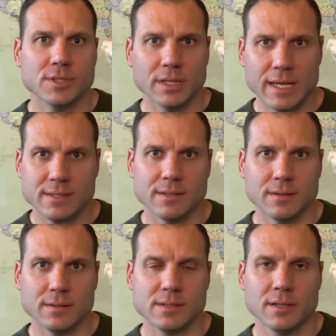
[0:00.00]

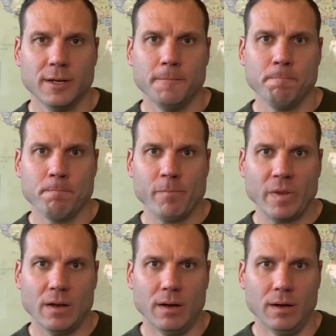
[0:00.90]
lessons
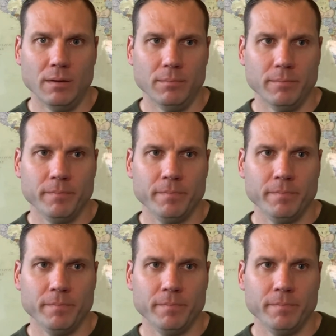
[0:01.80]
um,